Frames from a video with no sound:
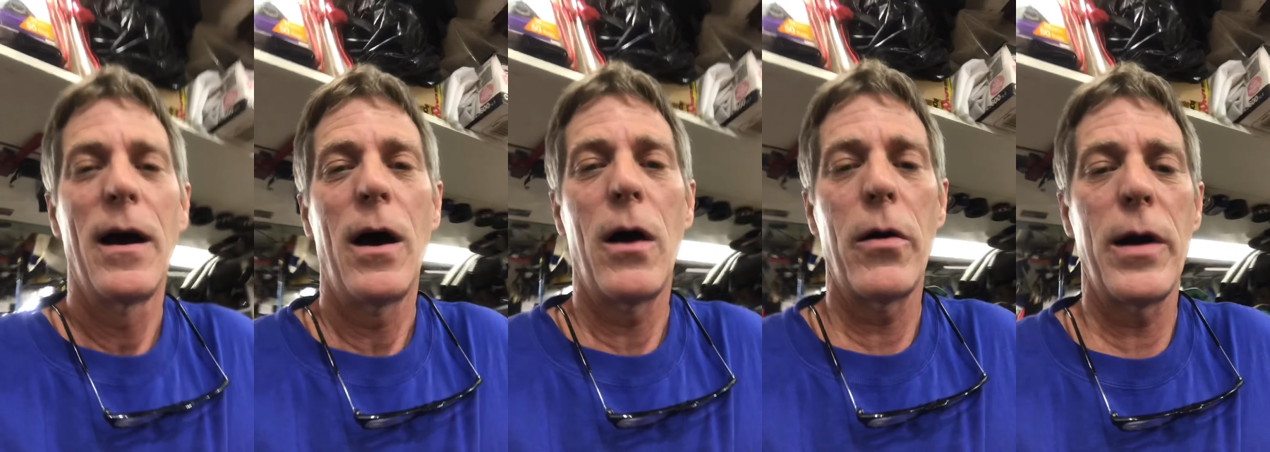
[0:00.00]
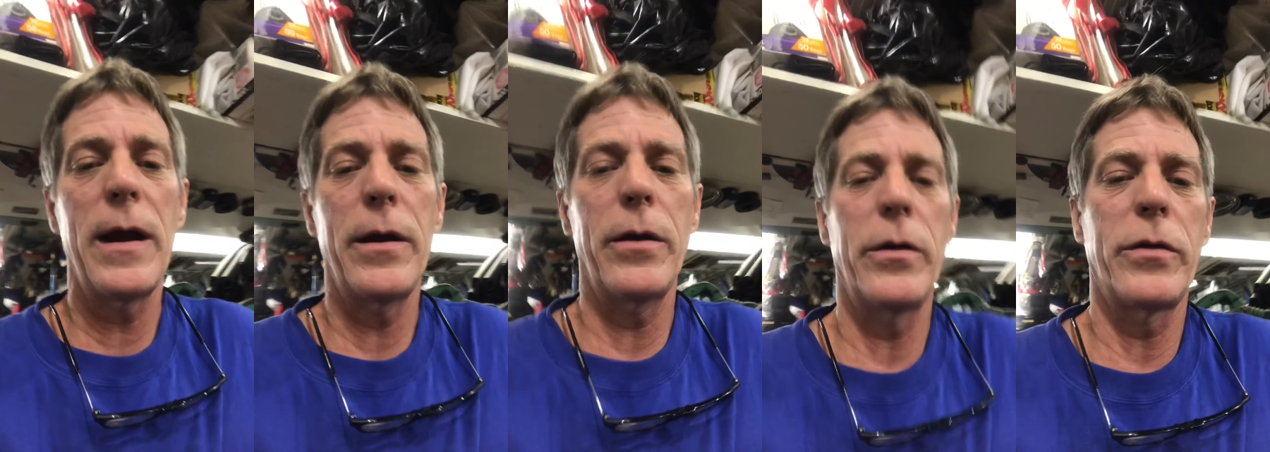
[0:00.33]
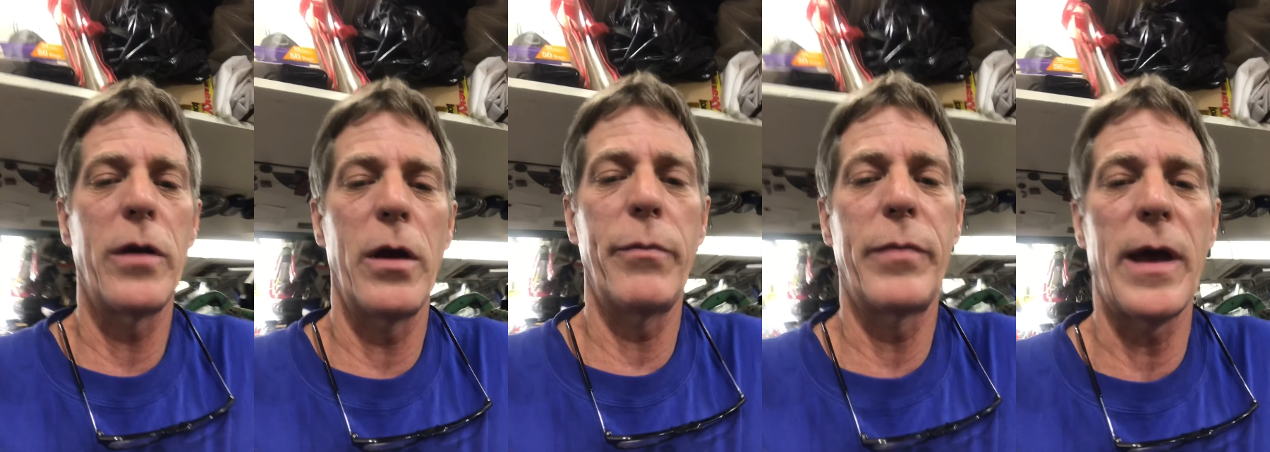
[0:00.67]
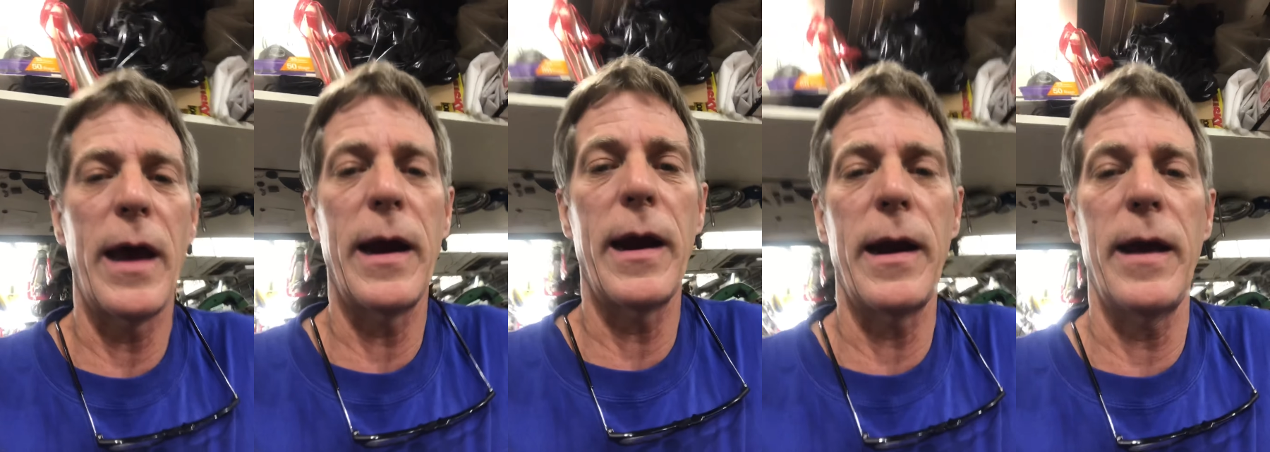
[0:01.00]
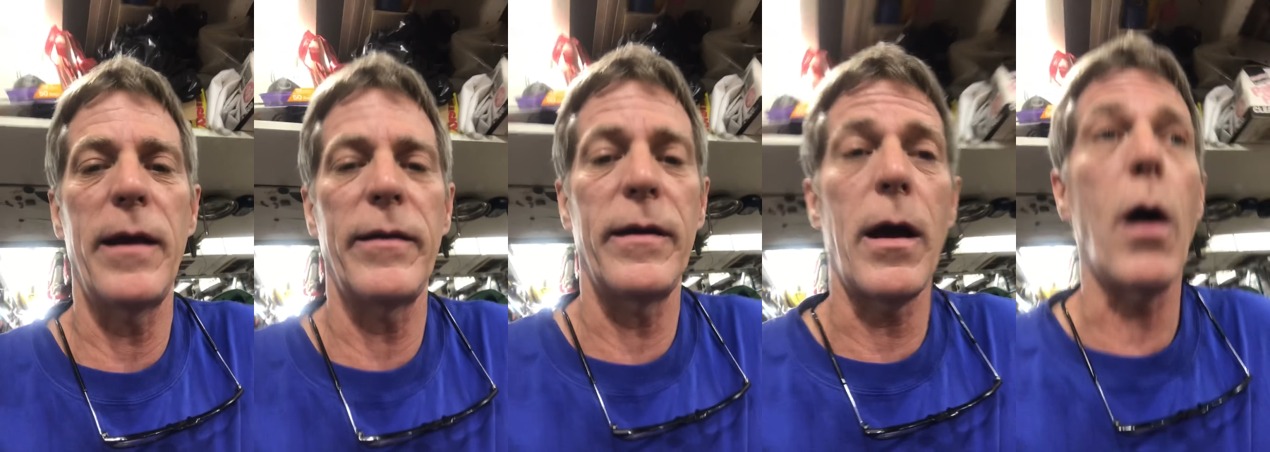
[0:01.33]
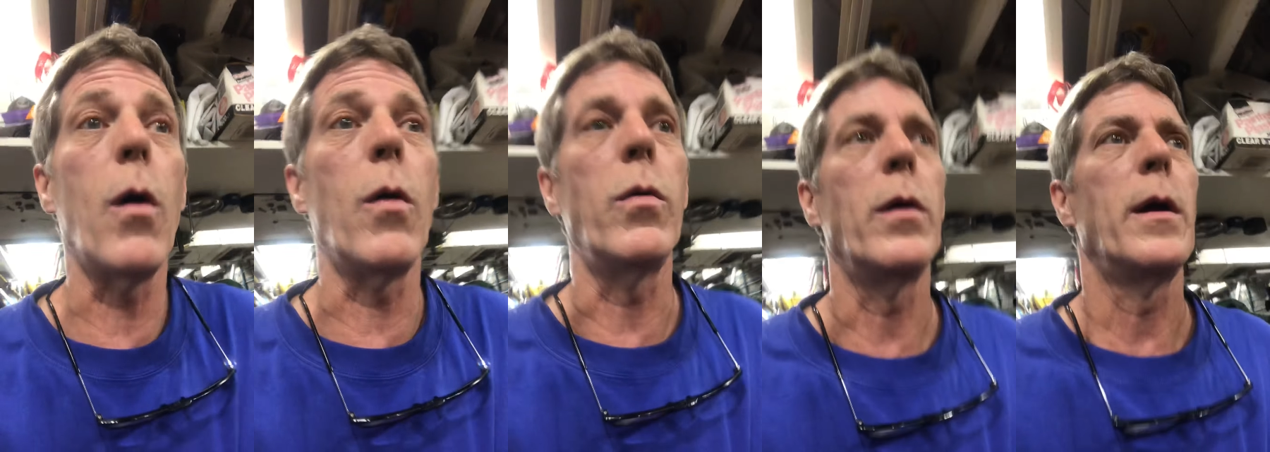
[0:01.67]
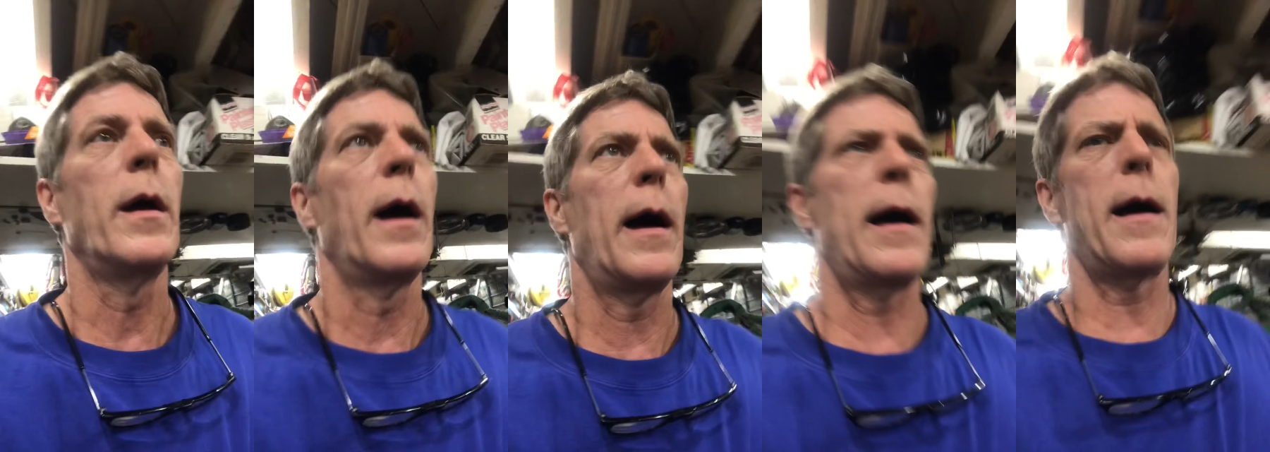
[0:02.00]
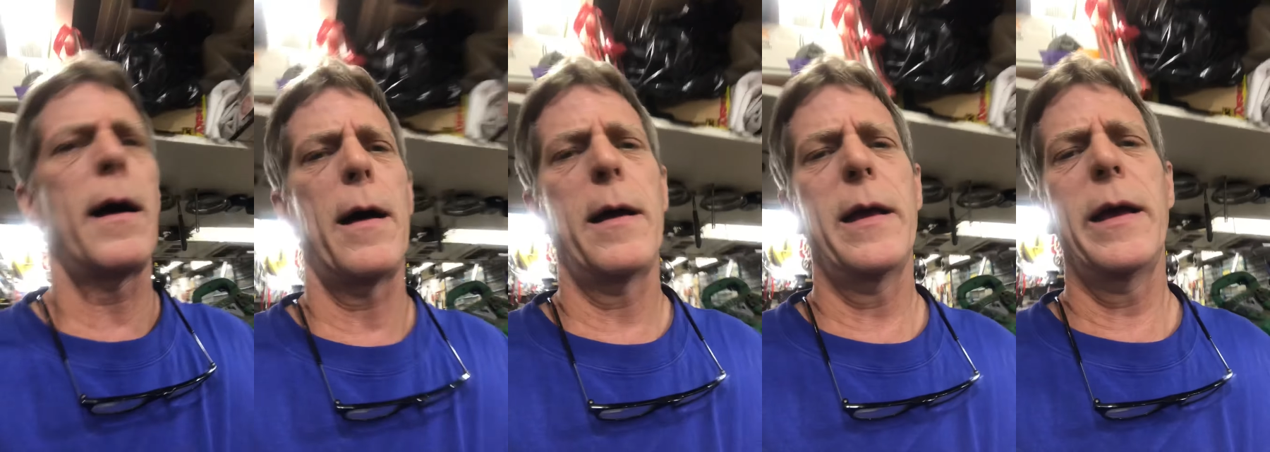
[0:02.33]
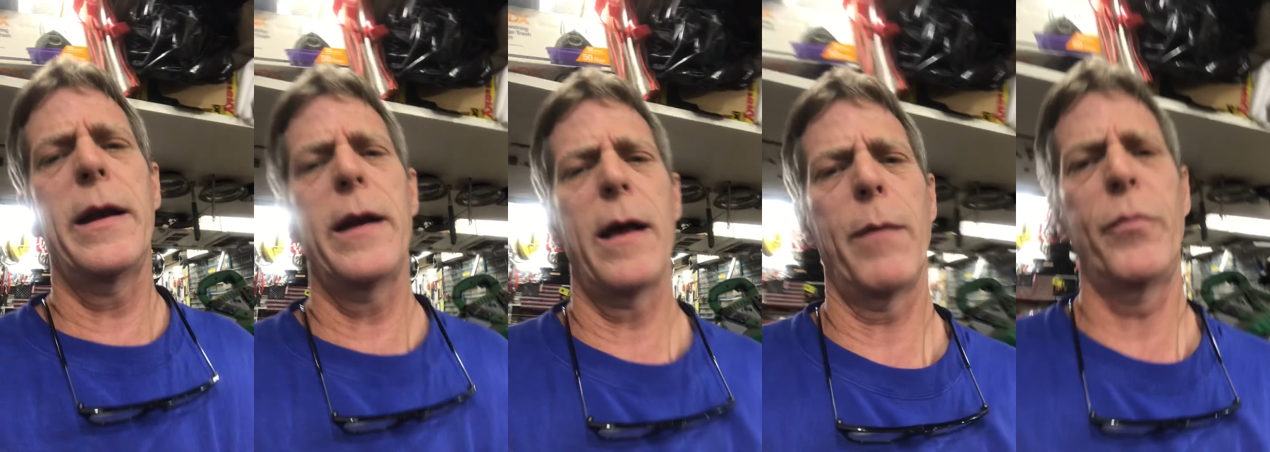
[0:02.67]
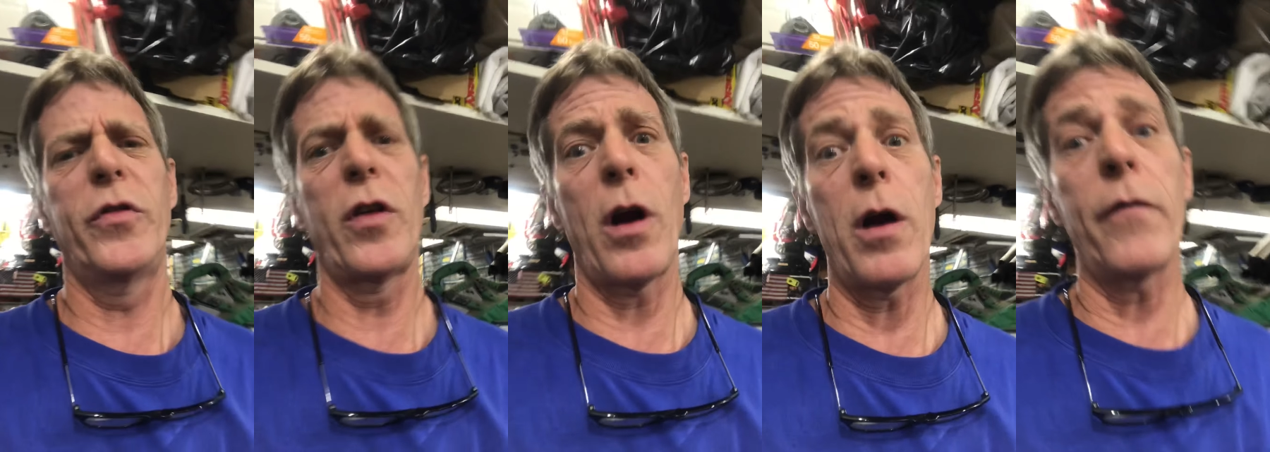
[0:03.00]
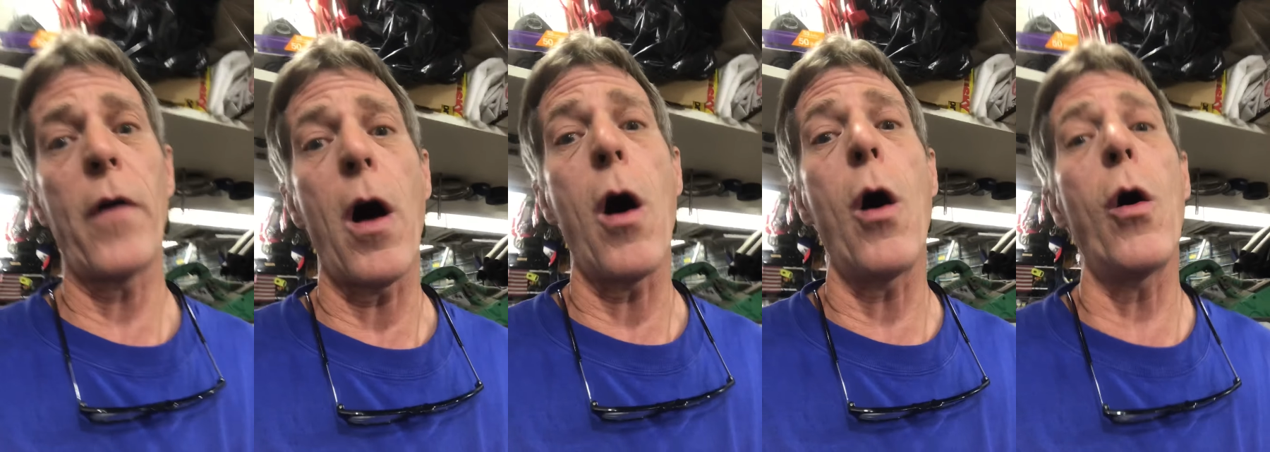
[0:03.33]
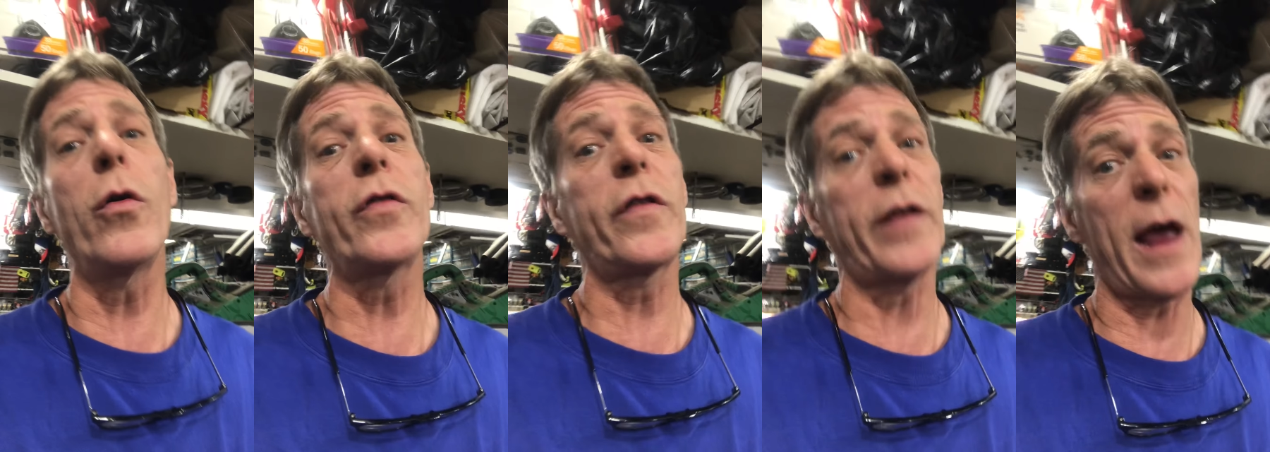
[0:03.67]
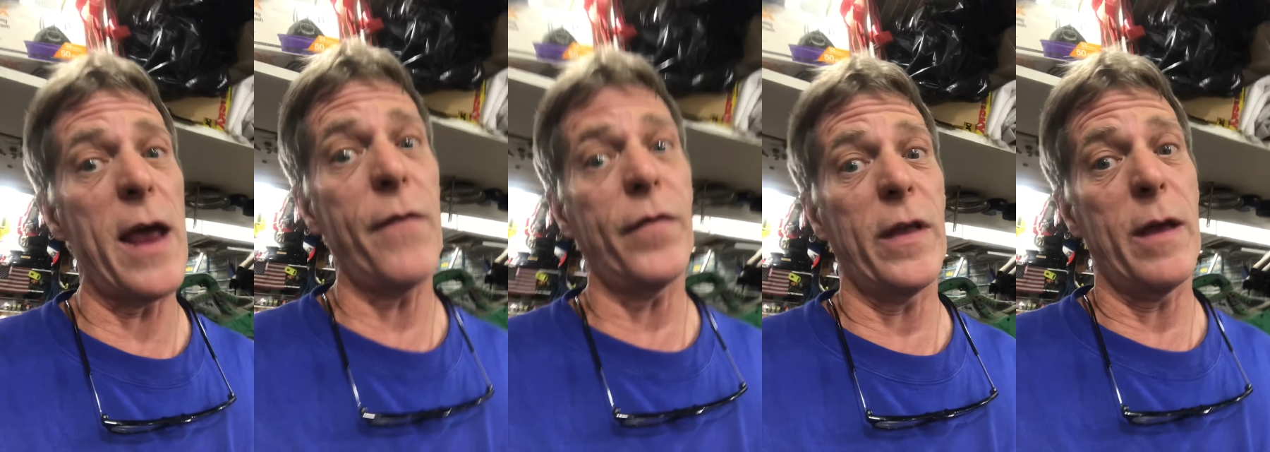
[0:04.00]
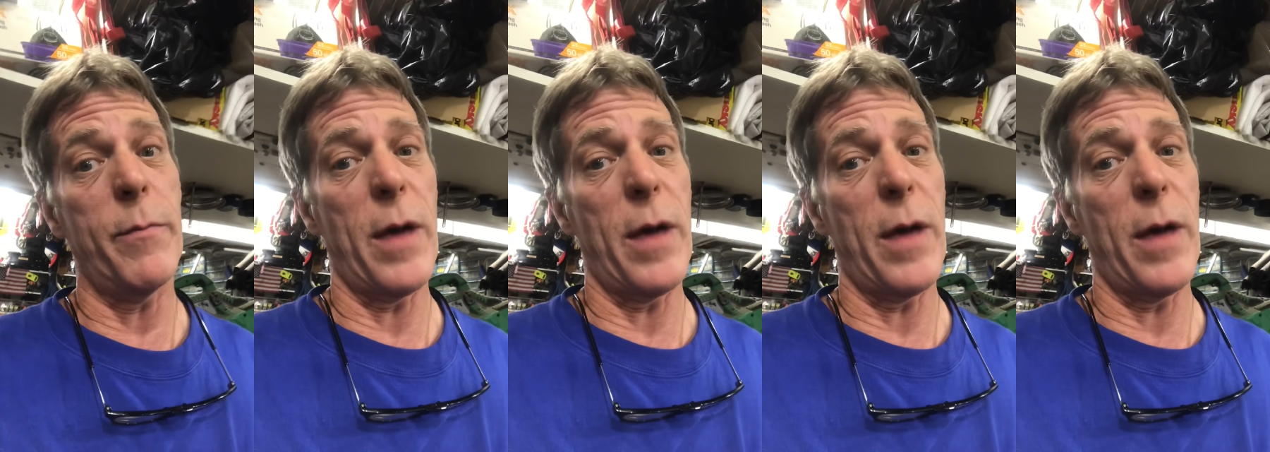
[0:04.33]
All right, YouTube, take it easy. Oh, and observe all safety